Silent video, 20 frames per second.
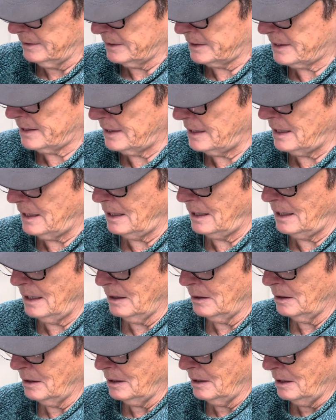see
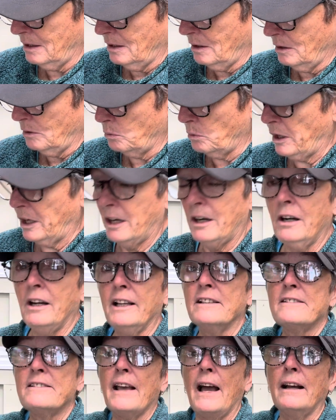
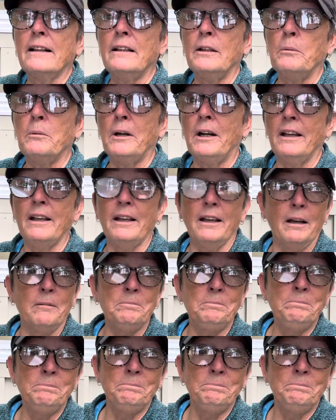exactly where I am.